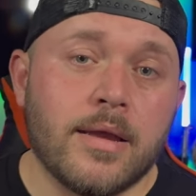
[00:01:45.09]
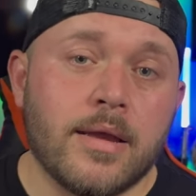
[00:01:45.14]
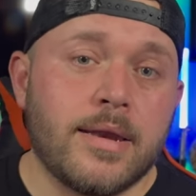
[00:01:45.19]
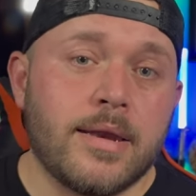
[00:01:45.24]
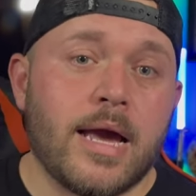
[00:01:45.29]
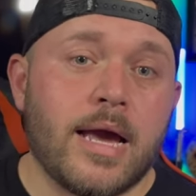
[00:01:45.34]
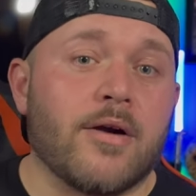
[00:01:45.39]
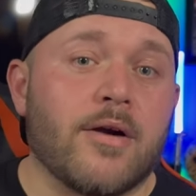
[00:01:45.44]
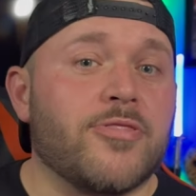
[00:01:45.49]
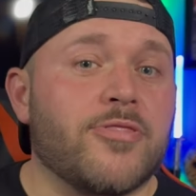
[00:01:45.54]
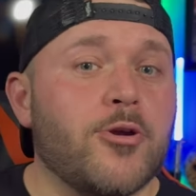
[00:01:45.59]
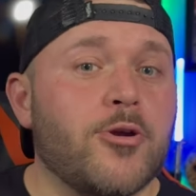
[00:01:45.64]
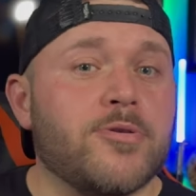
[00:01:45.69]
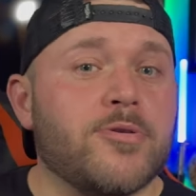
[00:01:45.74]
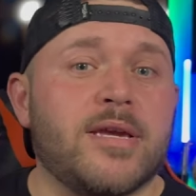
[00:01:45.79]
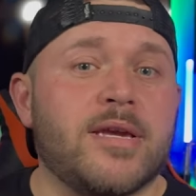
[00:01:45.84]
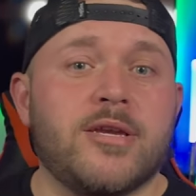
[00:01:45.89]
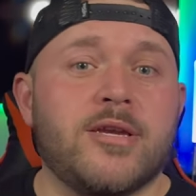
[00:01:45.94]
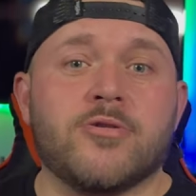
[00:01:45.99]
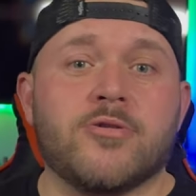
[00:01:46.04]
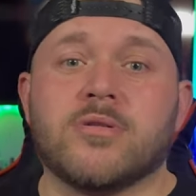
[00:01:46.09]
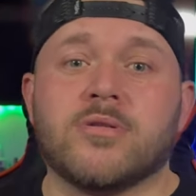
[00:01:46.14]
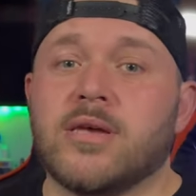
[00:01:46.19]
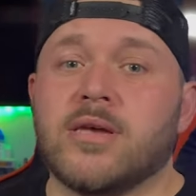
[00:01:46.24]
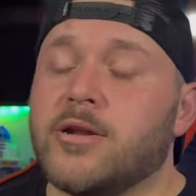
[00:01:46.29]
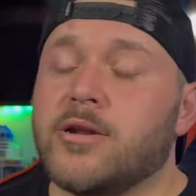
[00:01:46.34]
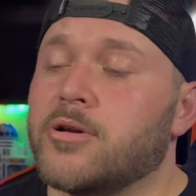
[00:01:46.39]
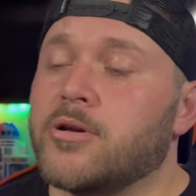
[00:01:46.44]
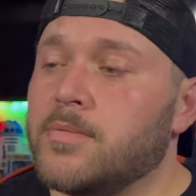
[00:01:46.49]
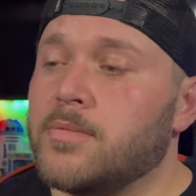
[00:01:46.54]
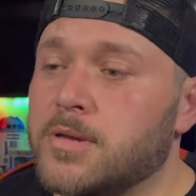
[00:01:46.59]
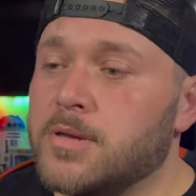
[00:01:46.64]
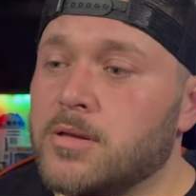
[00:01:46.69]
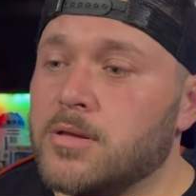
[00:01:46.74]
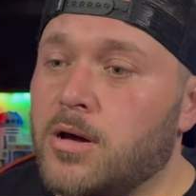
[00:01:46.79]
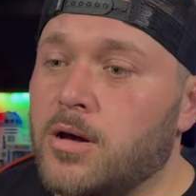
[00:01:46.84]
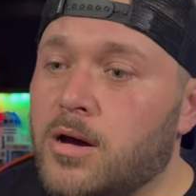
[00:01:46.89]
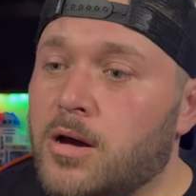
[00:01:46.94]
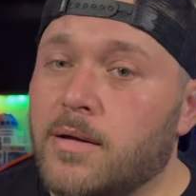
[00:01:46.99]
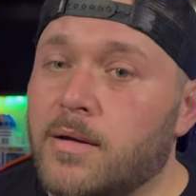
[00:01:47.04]
Now, 13 years later comes
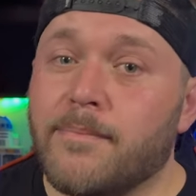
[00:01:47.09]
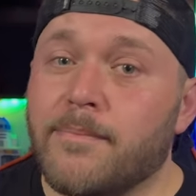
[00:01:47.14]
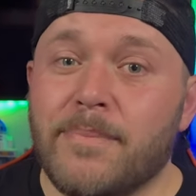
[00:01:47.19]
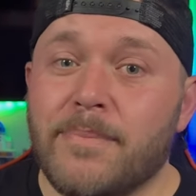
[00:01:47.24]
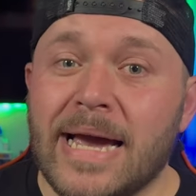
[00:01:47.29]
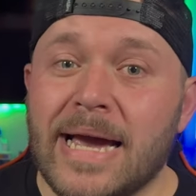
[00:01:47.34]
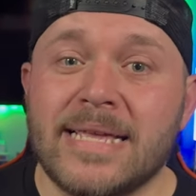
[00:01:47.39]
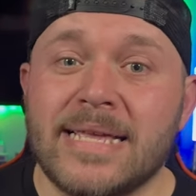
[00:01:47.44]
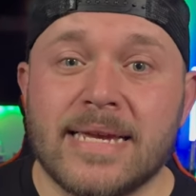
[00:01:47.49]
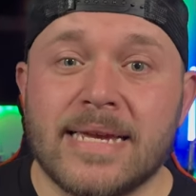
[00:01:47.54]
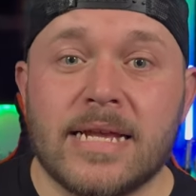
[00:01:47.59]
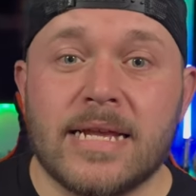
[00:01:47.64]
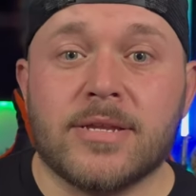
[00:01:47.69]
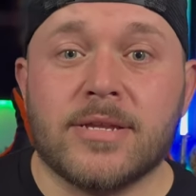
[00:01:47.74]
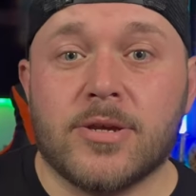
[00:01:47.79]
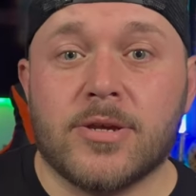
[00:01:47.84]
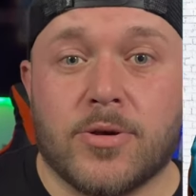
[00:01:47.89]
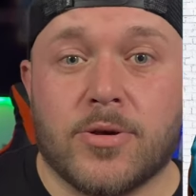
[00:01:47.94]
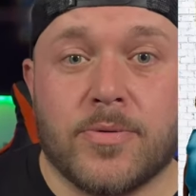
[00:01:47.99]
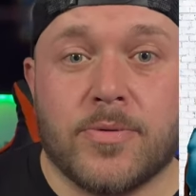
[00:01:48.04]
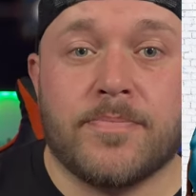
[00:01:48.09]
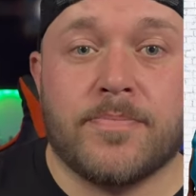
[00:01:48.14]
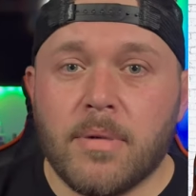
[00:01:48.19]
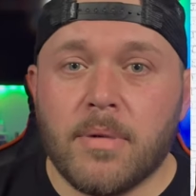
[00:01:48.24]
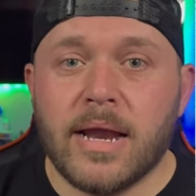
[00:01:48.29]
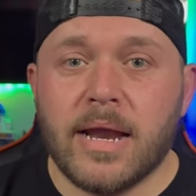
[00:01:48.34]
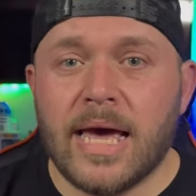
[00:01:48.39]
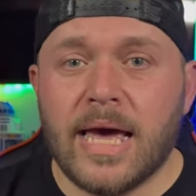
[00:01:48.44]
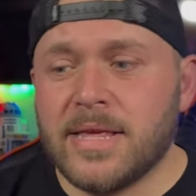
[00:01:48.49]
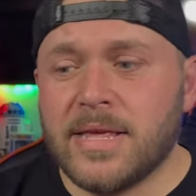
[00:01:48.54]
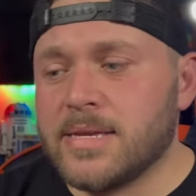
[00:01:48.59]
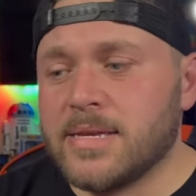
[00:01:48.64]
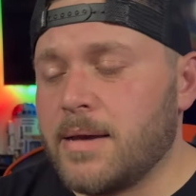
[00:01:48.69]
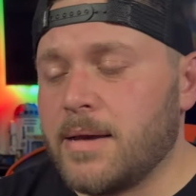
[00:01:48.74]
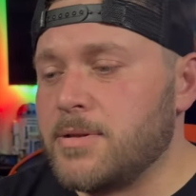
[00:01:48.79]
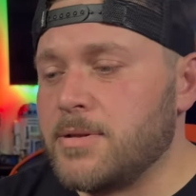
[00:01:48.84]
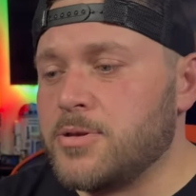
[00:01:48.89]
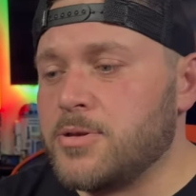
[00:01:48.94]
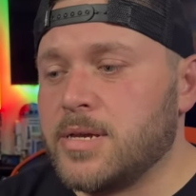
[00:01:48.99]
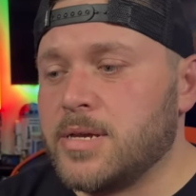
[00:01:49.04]
along, Bad Santa 2. But at this
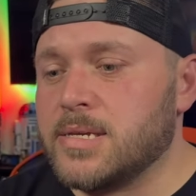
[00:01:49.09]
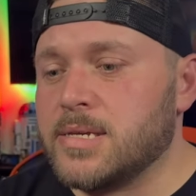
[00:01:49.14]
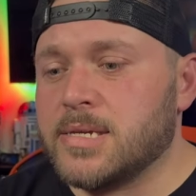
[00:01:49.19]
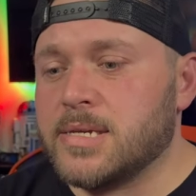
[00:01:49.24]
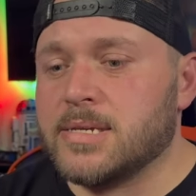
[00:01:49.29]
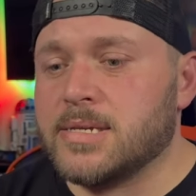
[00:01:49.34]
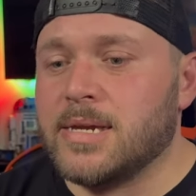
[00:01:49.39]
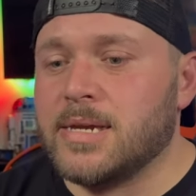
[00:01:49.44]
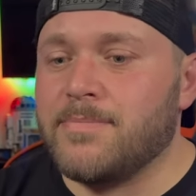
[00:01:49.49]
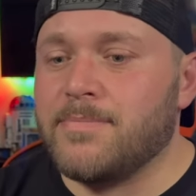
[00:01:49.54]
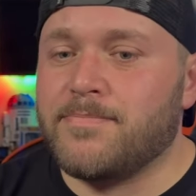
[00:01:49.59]
time in 2016,